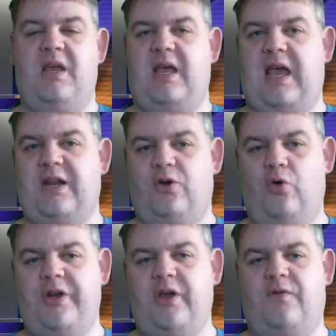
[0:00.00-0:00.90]
And an
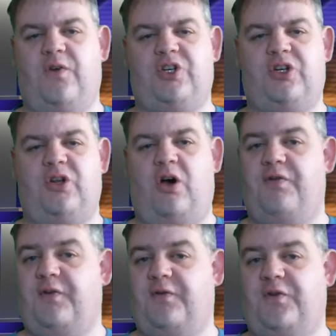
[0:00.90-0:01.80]
audio version of
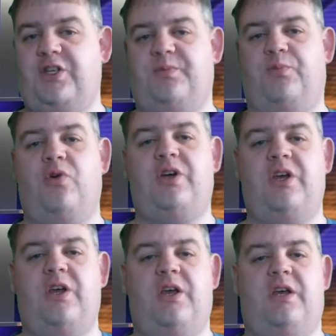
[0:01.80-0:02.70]
the first book,
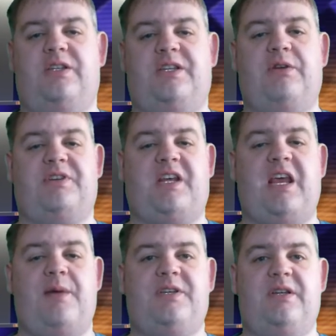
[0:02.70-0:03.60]
Secrets
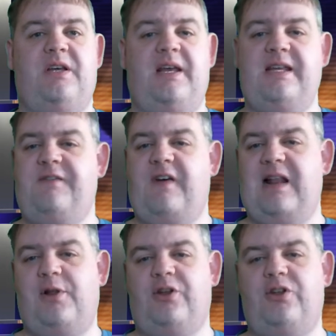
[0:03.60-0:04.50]
Kept, is
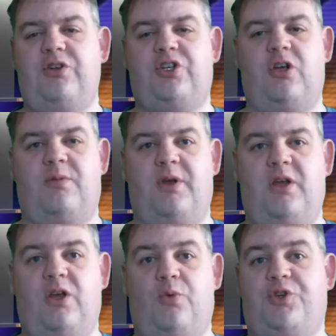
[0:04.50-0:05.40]
available on YouTube,
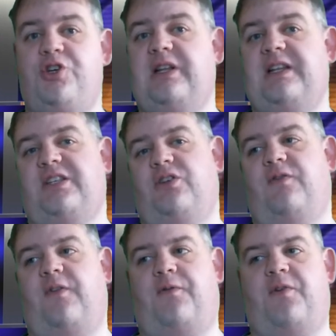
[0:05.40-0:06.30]
which you can listen to
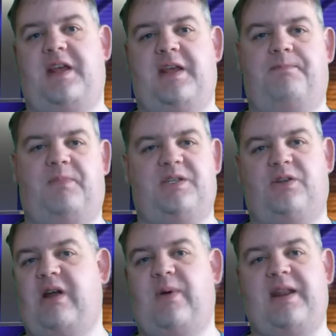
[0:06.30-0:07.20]
for free. It's a
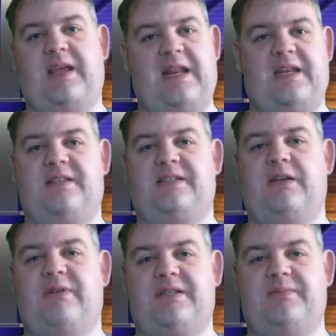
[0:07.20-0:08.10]
great way to get into the
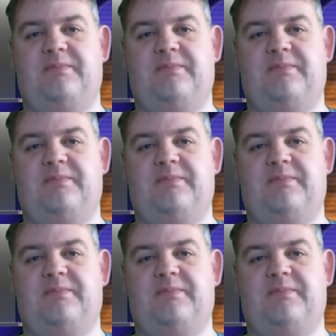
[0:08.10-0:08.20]
series.